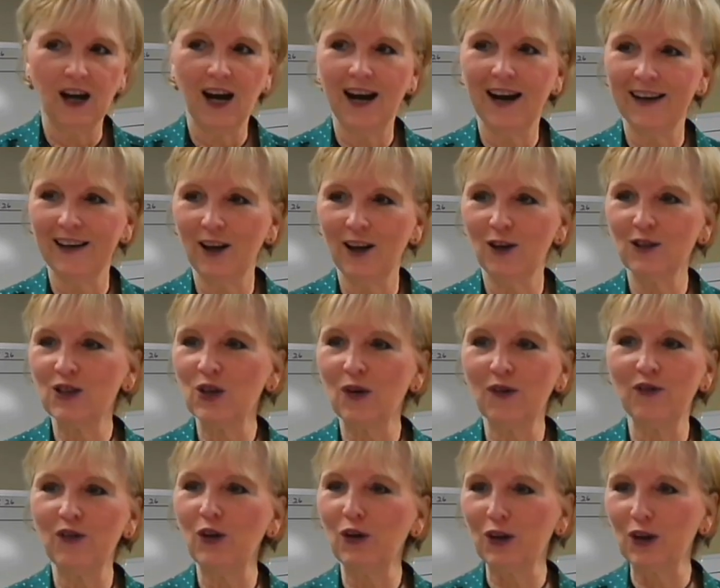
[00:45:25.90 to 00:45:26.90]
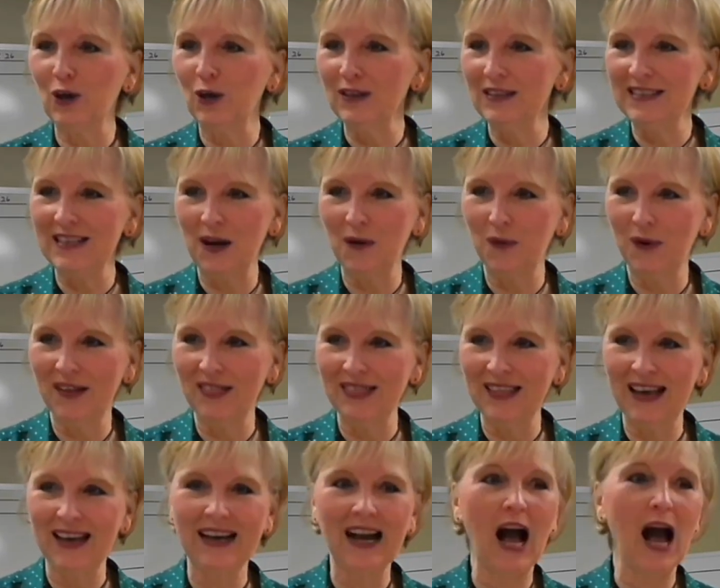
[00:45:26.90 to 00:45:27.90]
I know. So if you could only say one
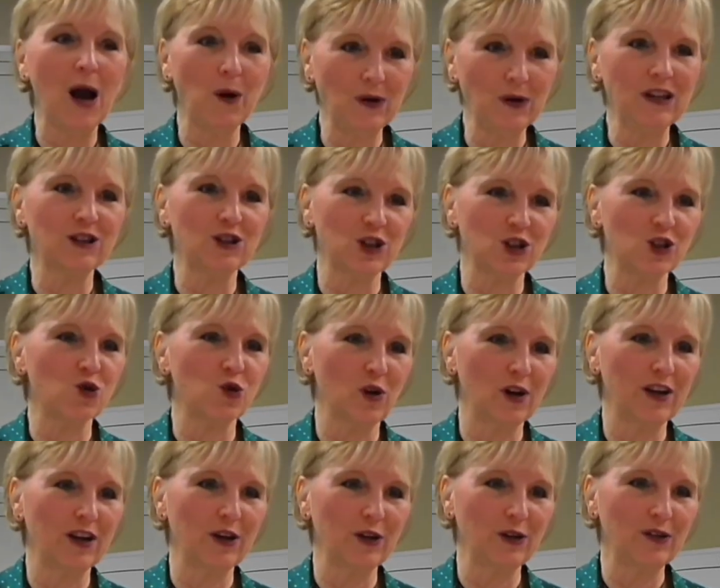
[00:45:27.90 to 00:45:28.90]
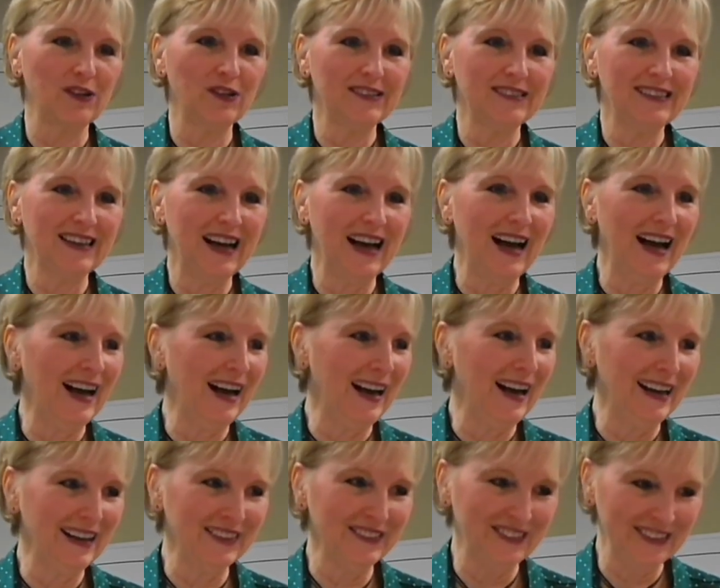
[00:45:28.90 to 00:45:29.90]
thing, I will destroy you.
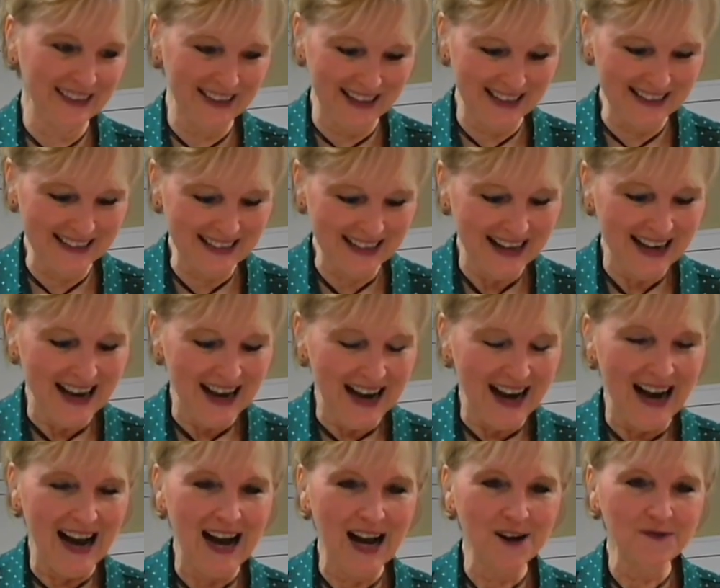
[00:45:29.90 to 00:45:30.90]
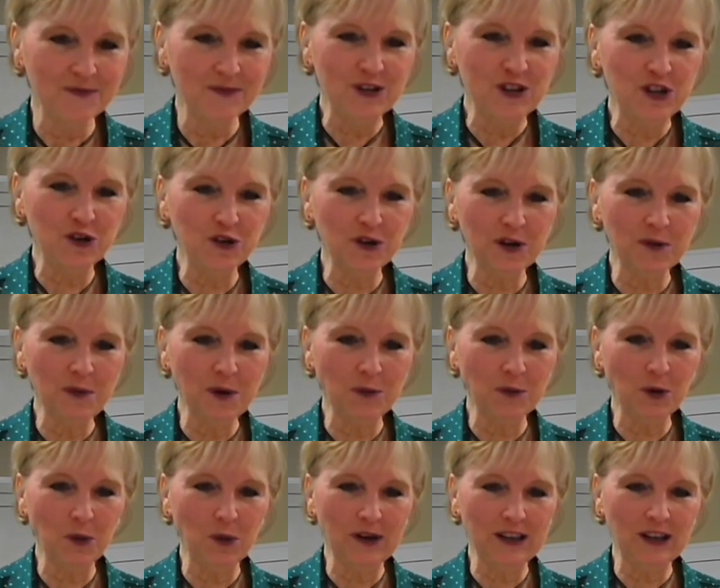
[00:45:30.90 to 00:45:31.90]
Because do you
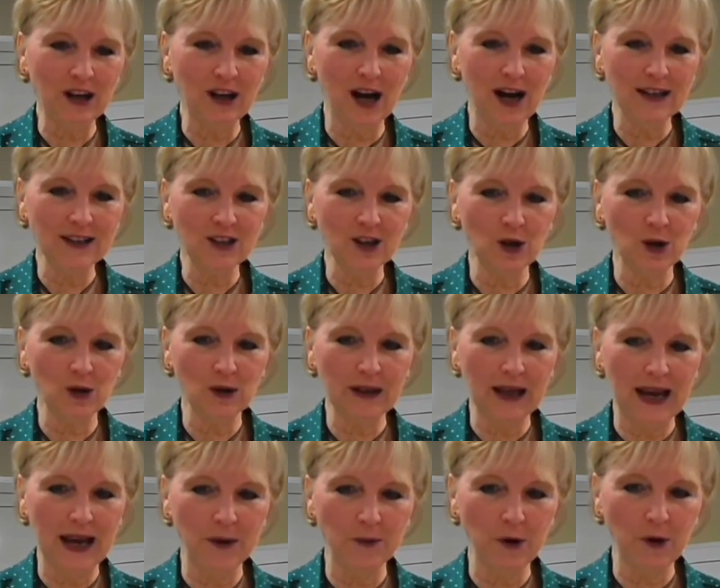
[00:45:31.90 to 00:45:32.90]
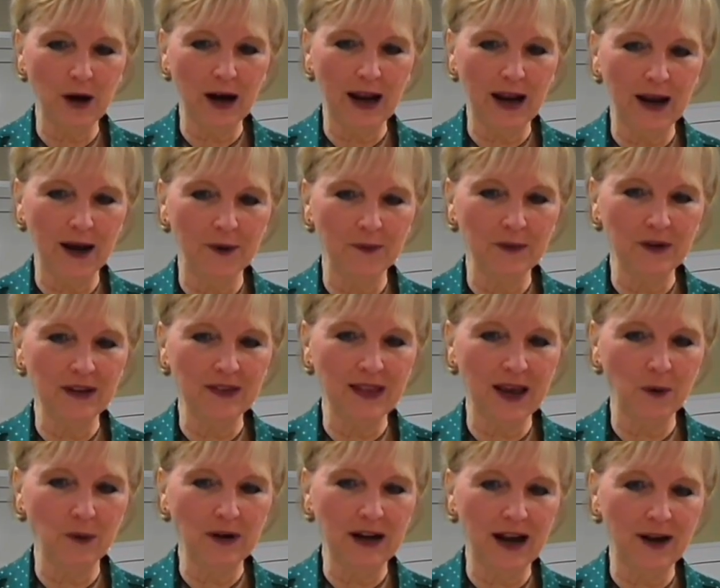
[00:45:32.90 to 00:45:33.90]
remember when God told Abraham that
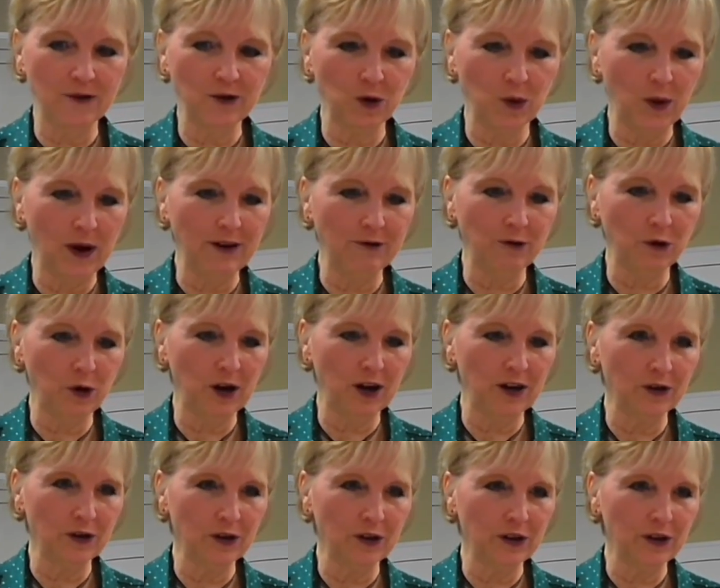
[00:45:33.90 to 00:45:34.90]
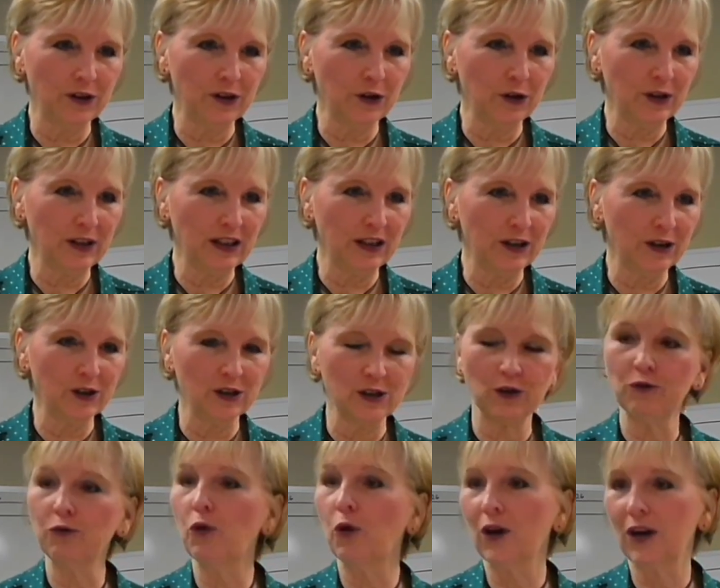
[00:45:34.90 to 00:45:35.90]
they would have to wait 430 years
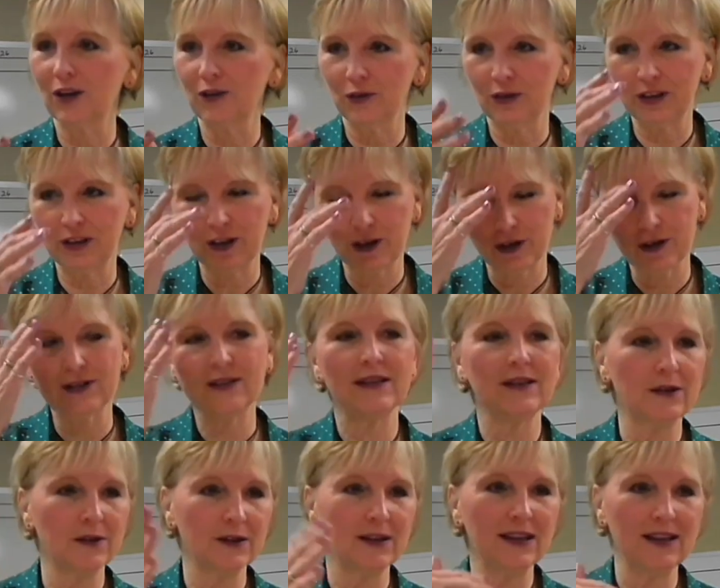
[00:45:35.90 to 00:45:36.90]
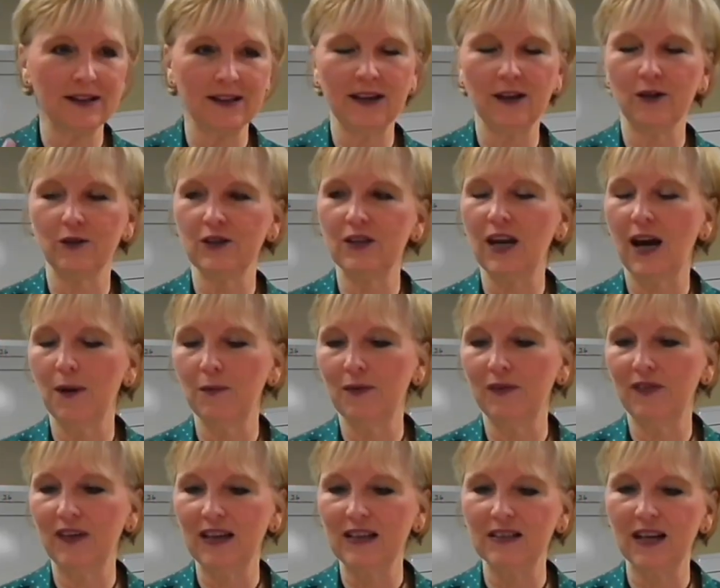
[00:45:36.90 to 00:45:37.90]
or 400 years in their time
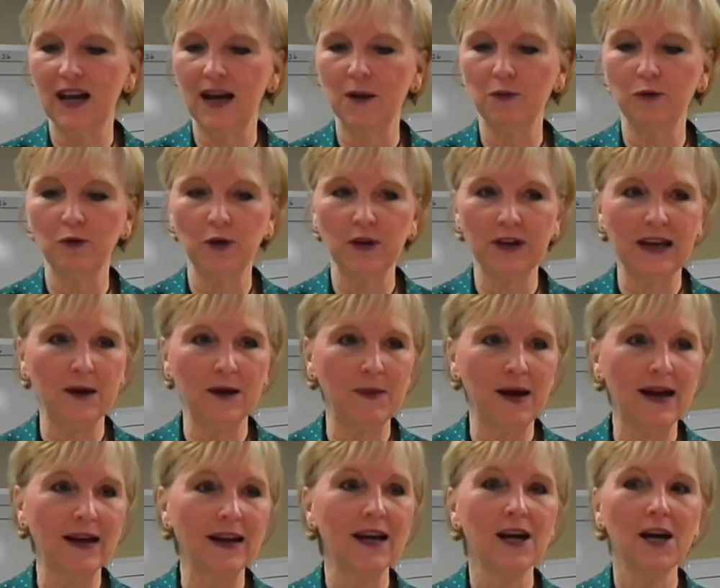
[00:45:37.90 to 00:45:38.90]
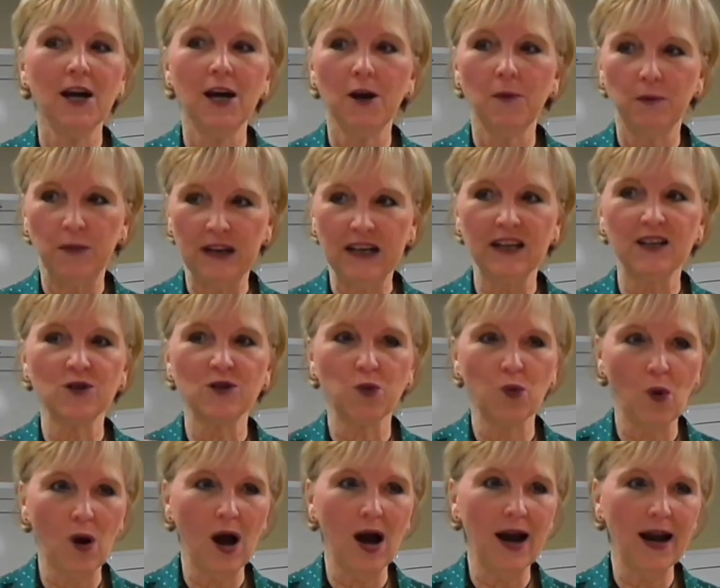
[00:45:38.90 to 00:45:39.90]
of exile before he came back? Because
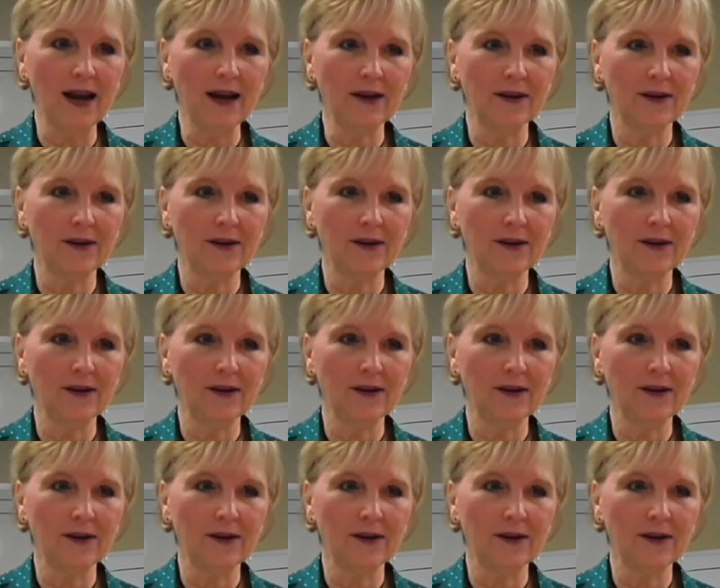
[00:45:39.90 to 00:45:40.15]
why?